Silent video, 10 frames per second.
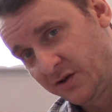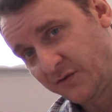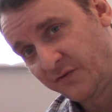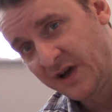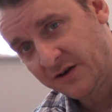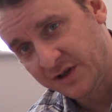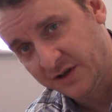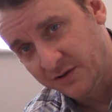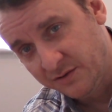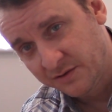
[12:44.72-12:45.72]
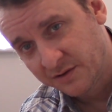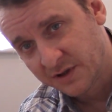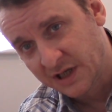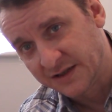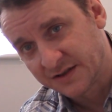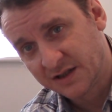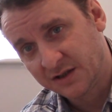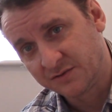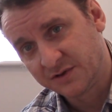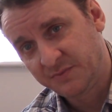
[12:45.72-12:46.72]
value, it's a
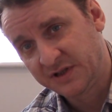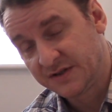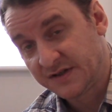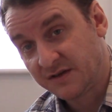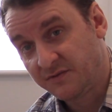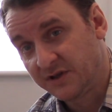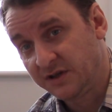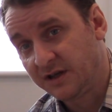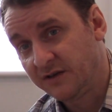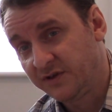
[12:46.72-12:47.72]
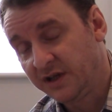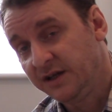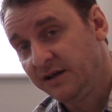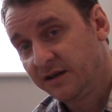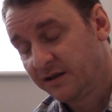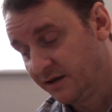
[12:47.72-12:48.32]
gold, because it's everything you'd ever need.